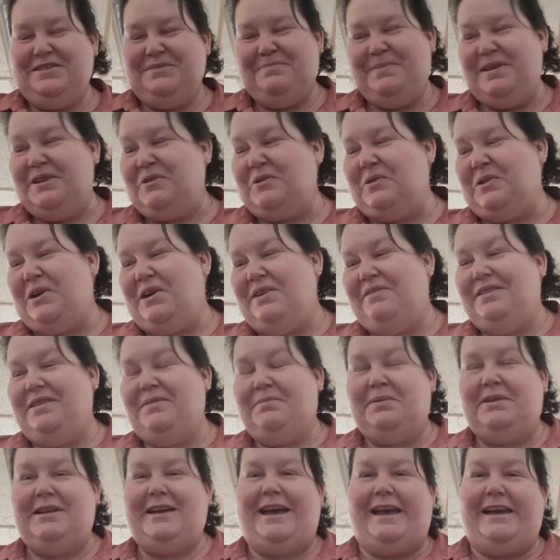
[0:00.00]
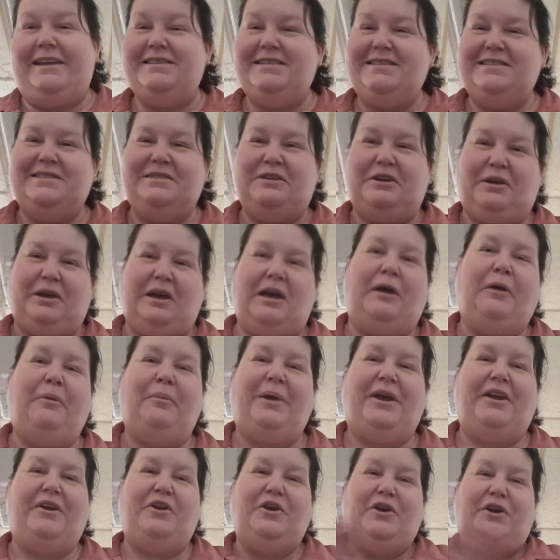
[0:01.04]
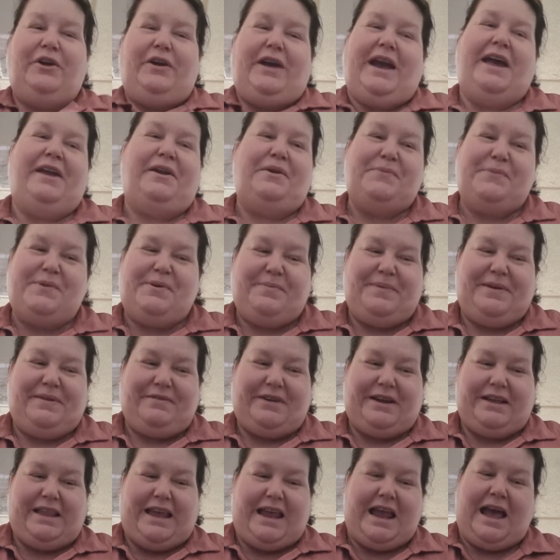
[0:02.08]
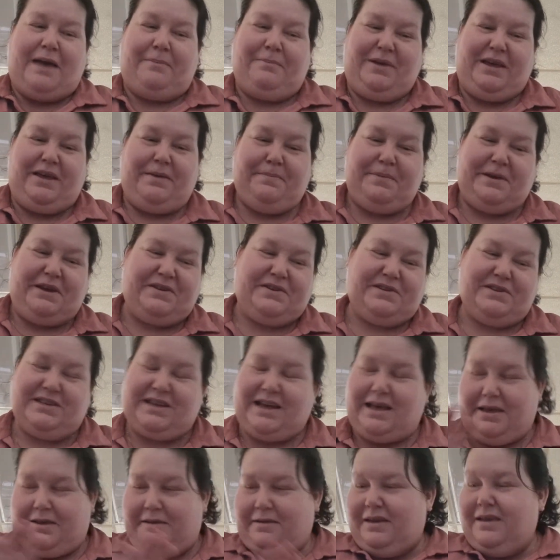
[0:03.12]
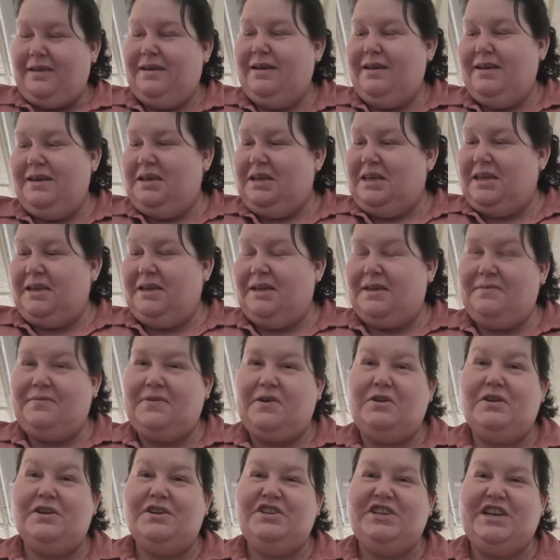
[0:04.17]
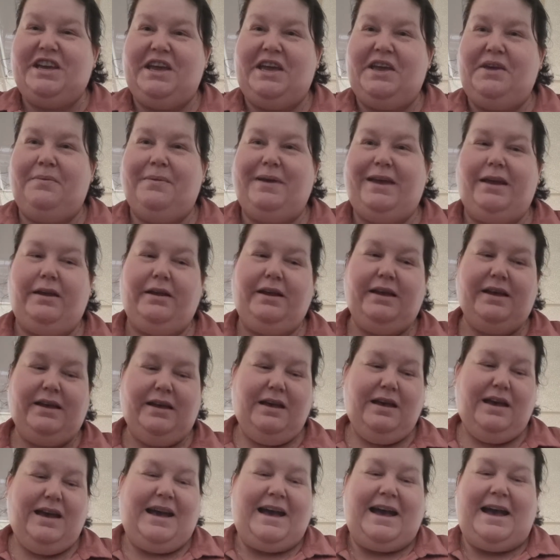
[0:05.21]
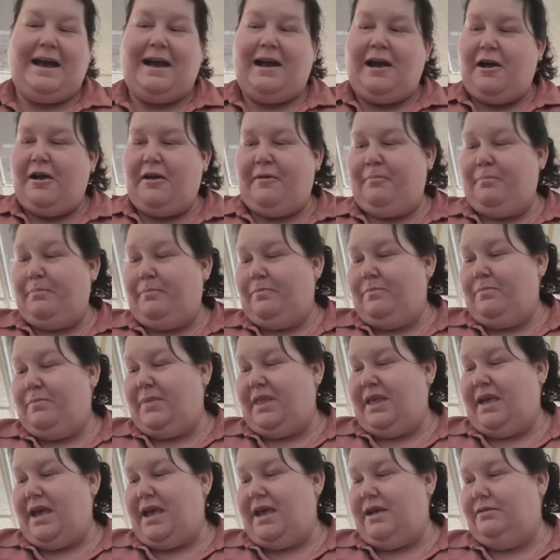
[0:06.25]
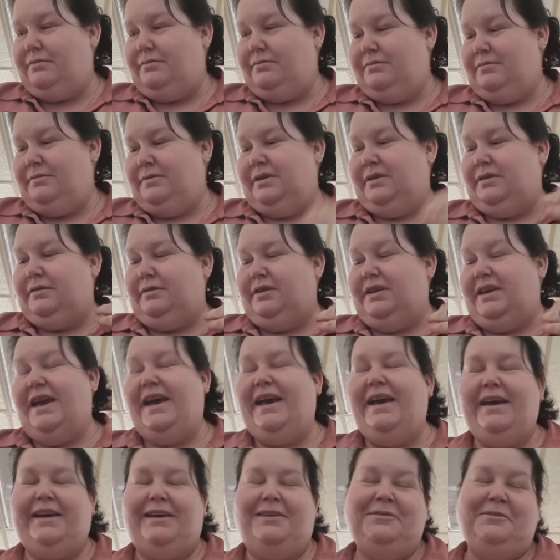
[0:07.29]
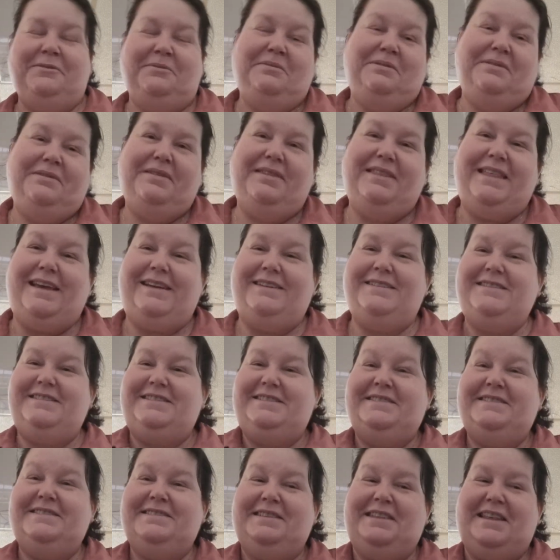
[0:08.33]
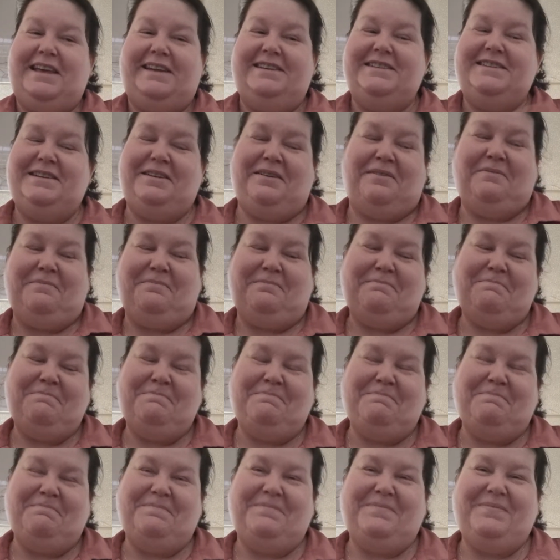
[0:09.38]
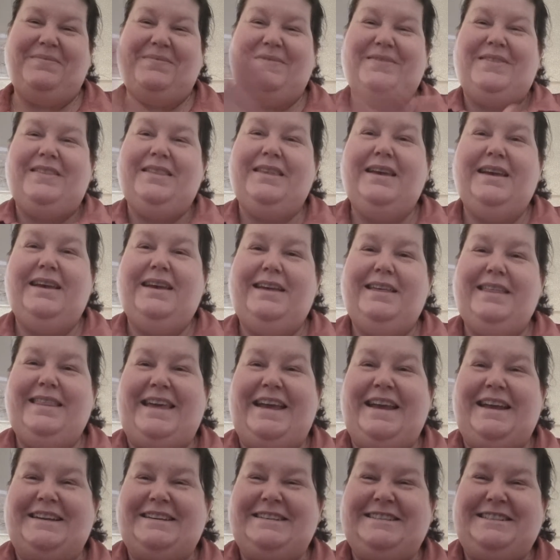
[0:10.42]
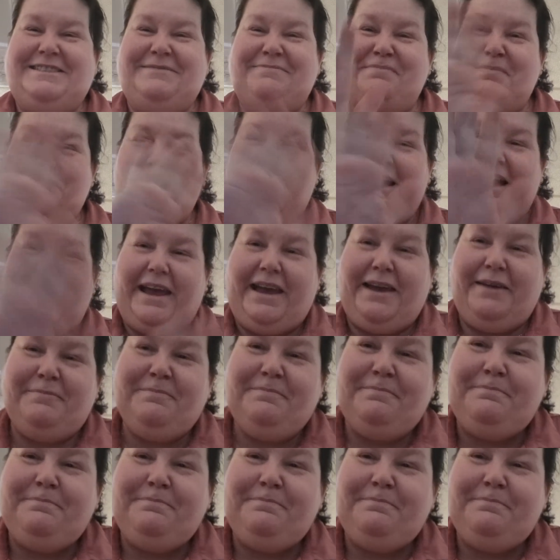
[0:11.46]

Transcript: Bit all over the place. I know Anna will be really happy because I can give her a cheeky wig. And yeah, that's it. Thanks. Bye.